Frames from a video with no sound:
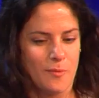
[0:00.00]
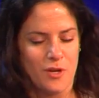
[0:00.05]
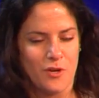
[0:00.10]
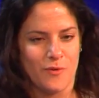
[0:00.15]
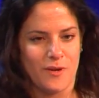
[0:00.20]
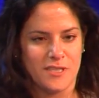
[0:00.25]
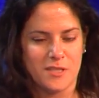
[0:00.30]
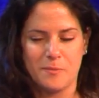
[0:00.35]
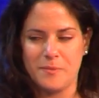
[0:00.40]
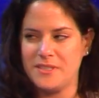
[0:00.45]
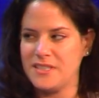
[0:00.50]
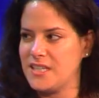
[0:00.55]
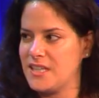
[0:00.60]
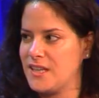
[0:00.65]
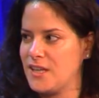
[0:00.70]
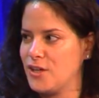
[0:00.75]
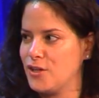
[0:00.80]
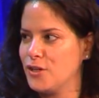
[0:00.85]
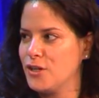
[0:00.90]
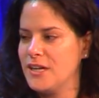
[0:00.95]
many recipes in
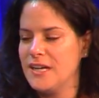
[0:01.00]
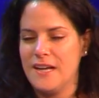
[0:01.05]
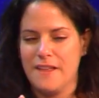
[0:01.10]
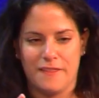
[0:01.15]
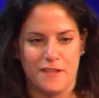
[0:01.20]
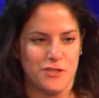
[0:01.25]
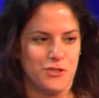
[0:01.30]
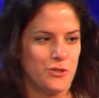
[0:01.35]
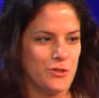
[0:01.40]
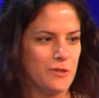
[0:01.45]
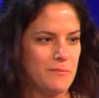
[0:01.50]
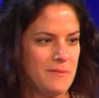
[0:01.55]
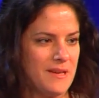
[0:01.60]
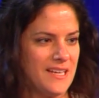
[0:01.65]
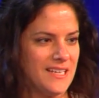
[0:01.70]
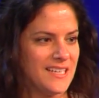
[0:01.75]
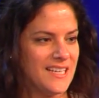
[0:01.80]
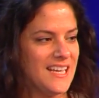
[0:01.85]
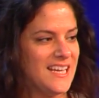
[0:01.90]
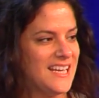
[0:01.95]
there that you could
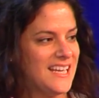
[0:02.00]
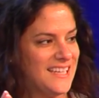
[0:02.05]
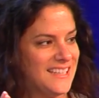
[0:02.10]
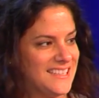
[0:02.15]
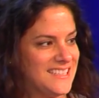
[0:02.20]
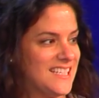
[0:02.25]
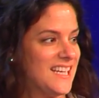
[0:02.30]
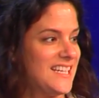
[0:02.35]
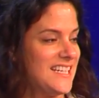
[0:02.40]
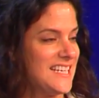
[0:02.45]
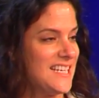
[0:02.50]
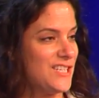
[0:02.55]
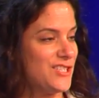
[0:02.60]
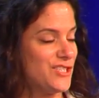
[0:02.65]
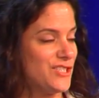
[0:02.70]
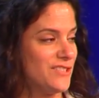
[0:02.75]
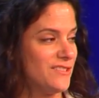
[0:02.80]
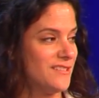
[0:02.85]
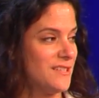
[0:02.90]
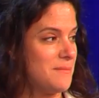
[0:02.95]
make in a tiny
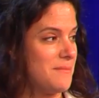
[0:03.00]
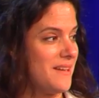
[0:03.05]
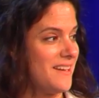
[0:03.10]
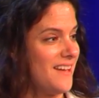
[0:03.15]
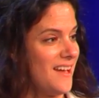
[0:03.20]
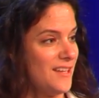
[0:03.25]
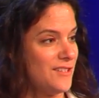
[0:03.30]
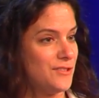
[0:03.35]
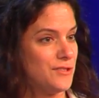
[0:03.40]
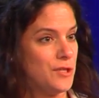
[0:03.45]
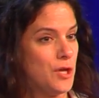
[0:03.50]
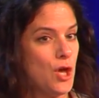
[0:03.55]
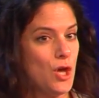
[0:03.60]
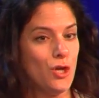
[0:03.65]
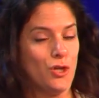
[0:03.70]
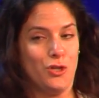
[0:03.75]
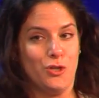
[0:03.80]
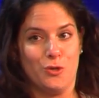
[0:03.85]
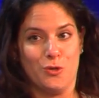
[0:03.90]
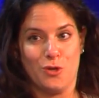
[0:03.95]
kitchen in Manhattan.
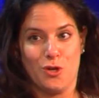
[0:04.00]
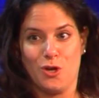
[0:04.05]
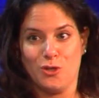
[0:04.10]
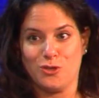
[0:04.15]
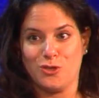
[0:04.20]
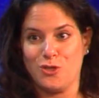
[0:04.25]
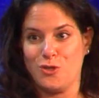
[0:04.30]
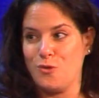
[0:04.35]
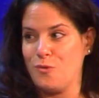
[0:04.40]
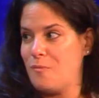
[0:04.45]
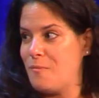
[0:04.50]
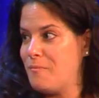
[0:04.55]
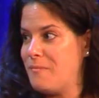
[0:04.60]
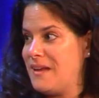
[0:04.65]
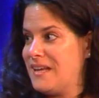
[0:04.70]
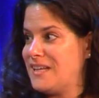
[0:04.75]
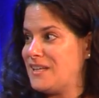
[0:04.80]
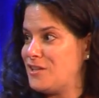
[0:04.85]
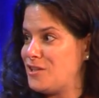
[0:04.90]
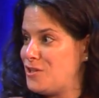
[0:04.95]
You could also
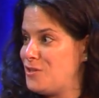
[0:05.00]
make in a